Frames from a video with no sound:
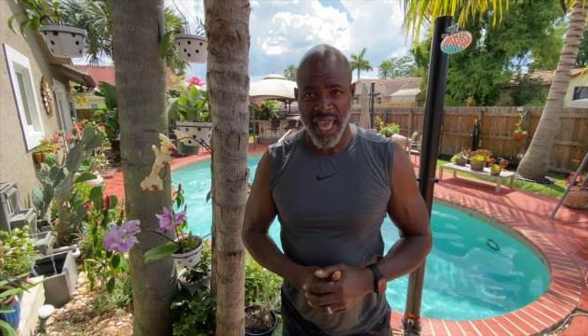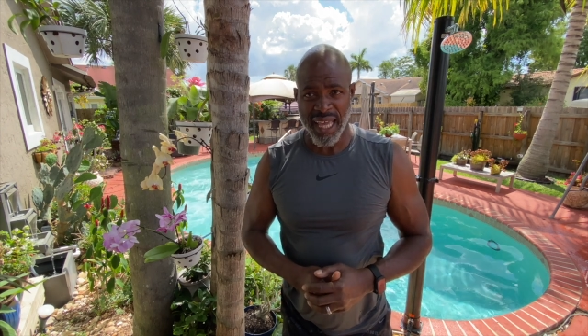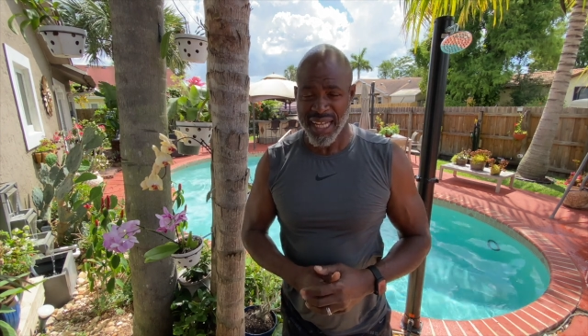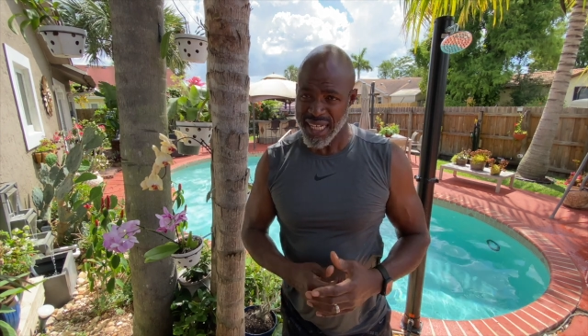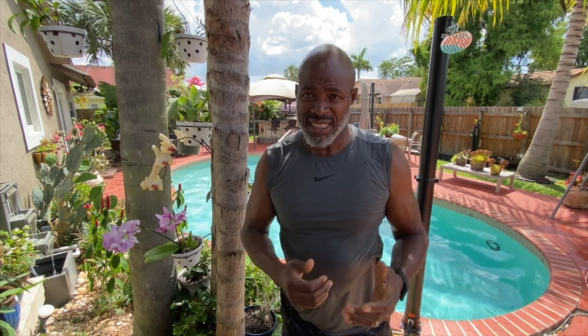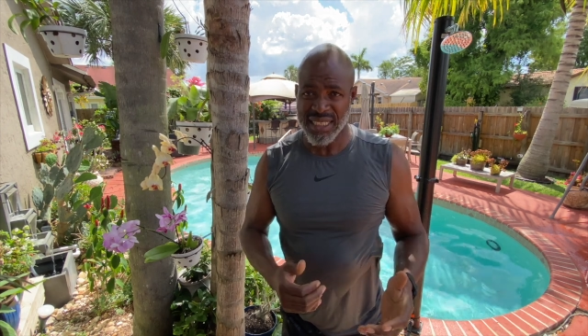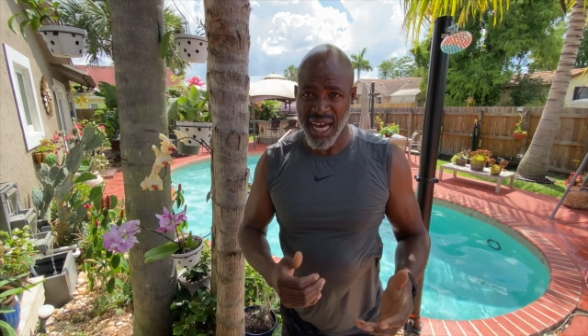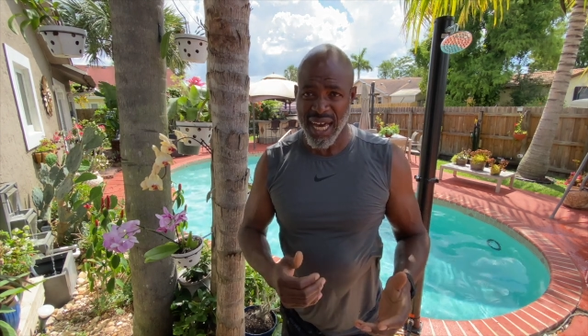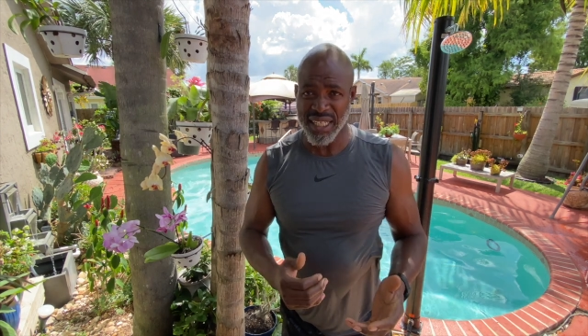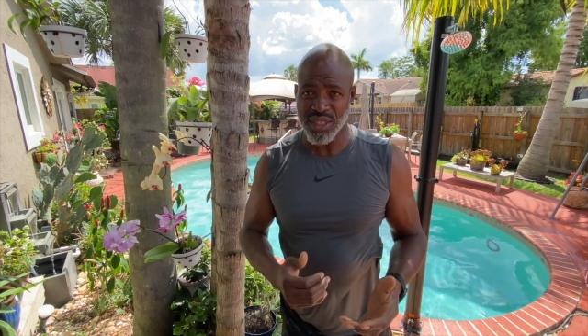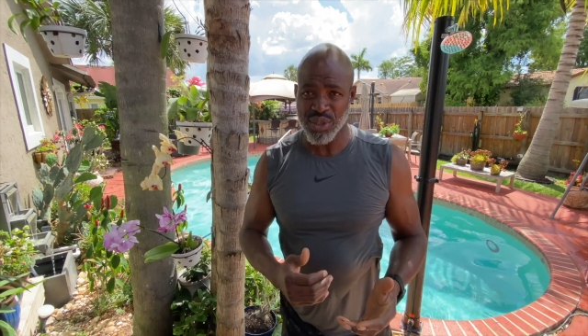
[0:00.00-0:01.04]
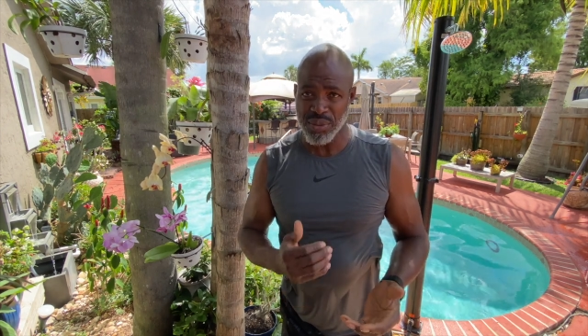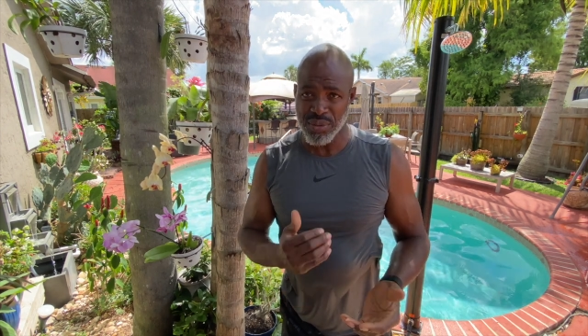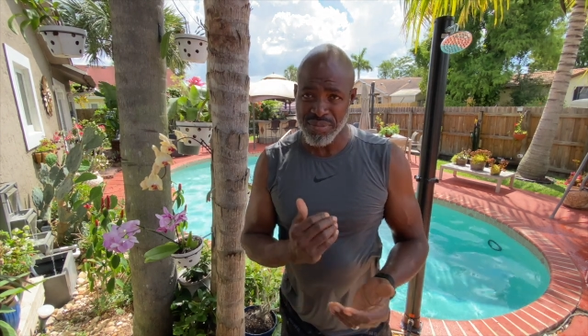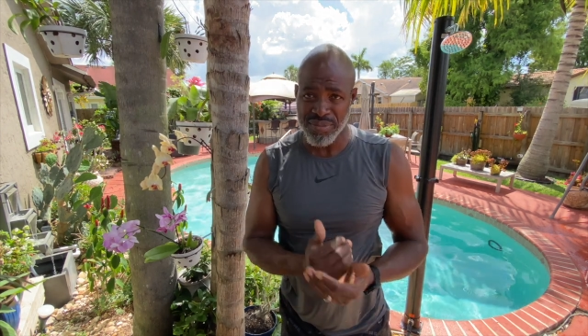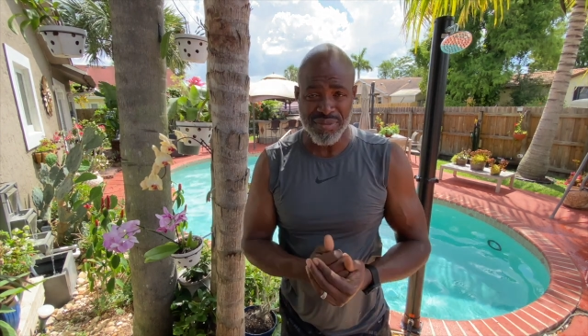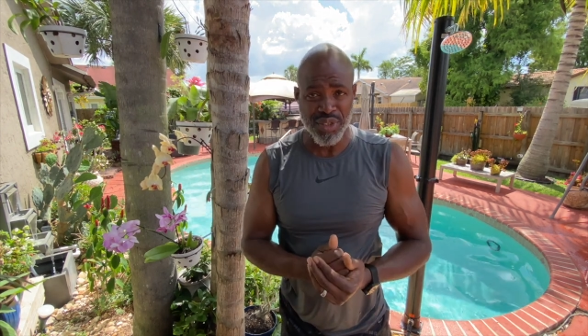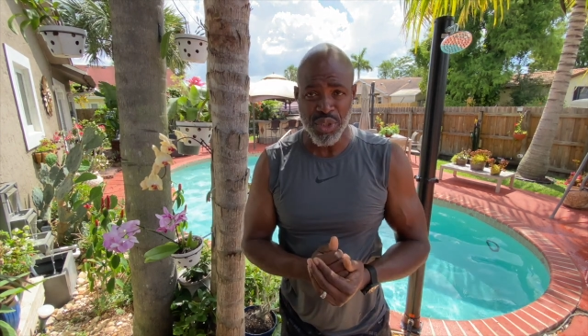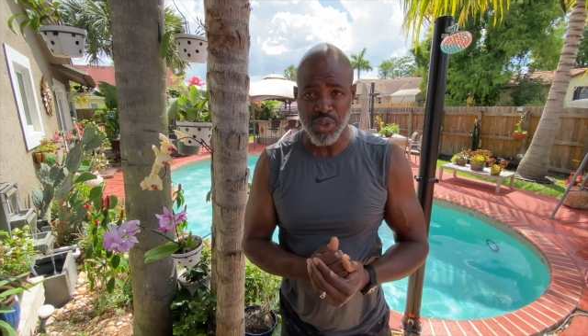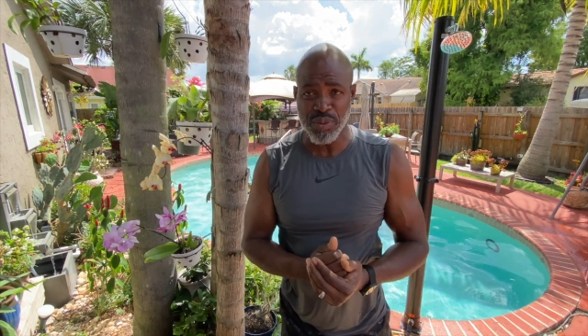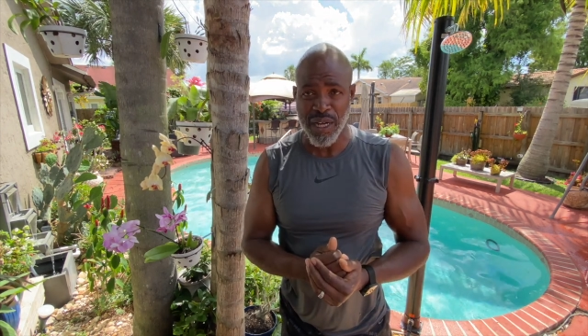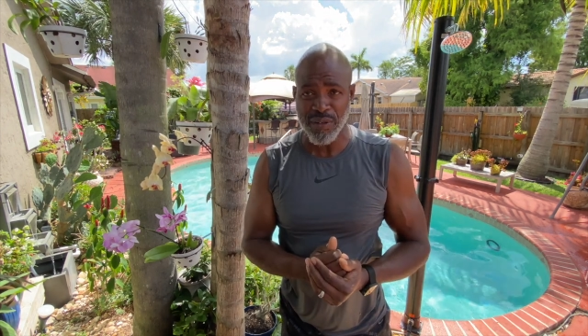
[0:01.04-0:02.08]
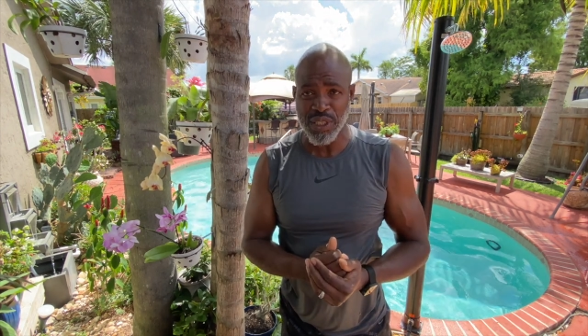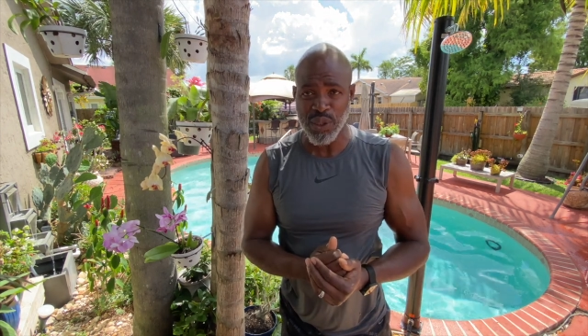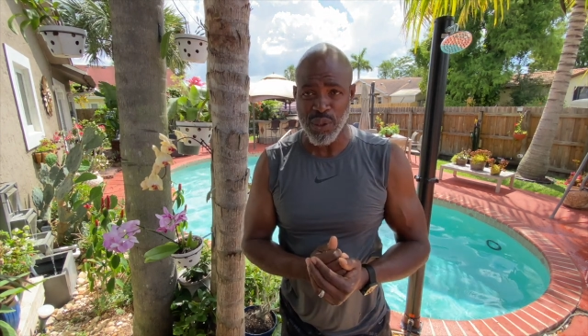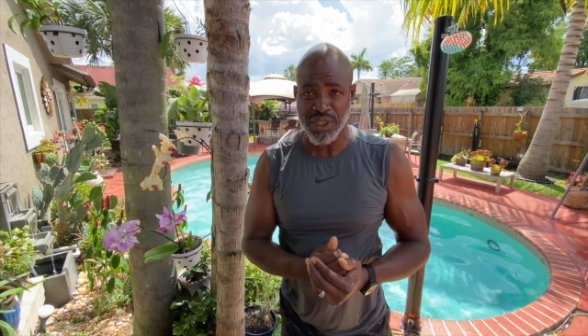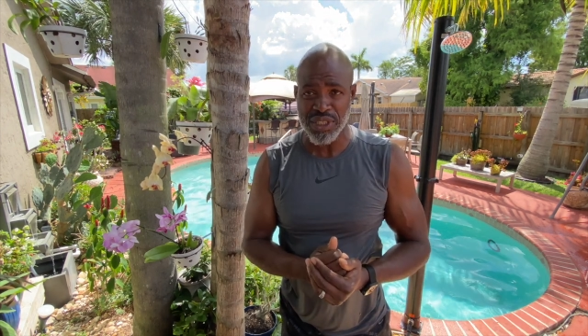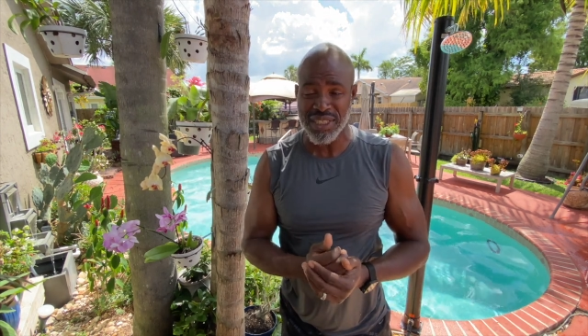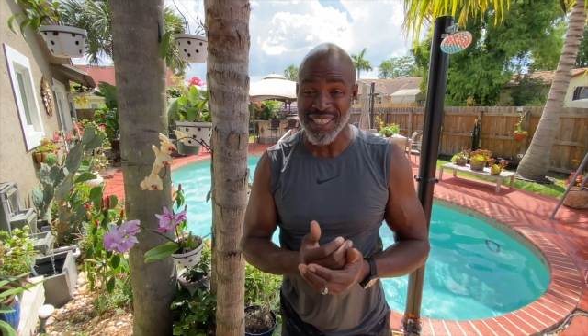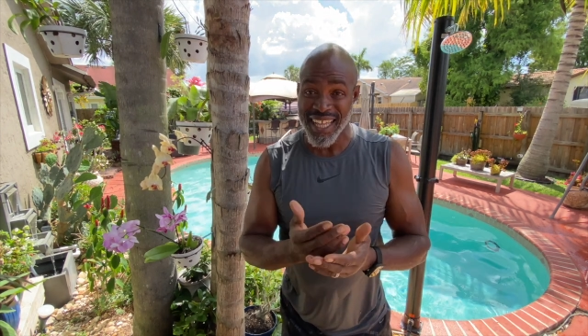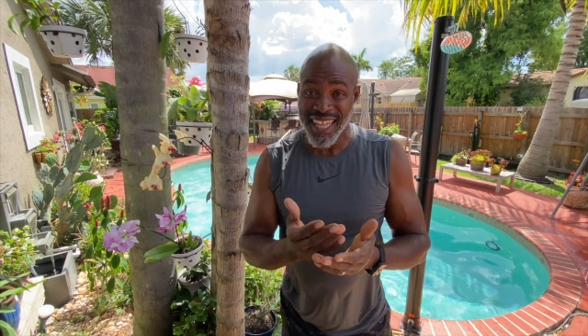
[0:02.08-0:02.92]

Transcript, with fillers: And I decided to use my resources